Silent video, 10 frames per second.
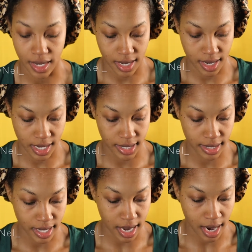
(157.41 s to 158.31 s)
is
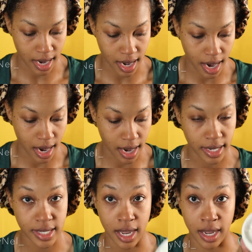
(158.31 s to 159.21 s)
that
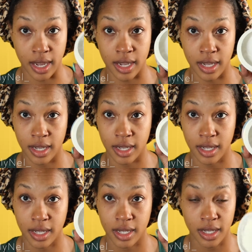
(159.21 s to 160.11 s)
I take
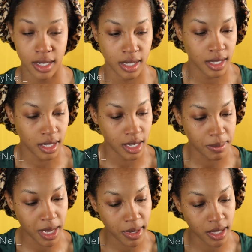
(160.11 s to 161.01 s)

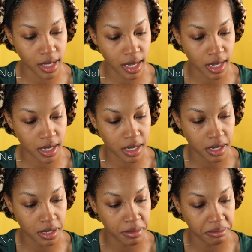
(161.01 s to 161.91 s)
maybe like
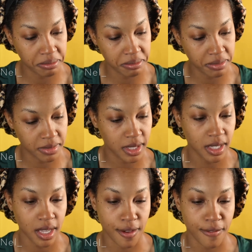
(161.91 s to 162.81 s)

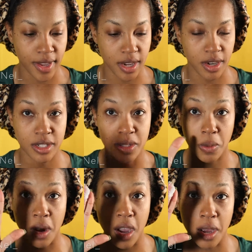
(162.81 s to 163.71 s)
a finger
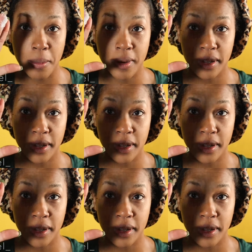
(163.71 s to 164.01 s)
swab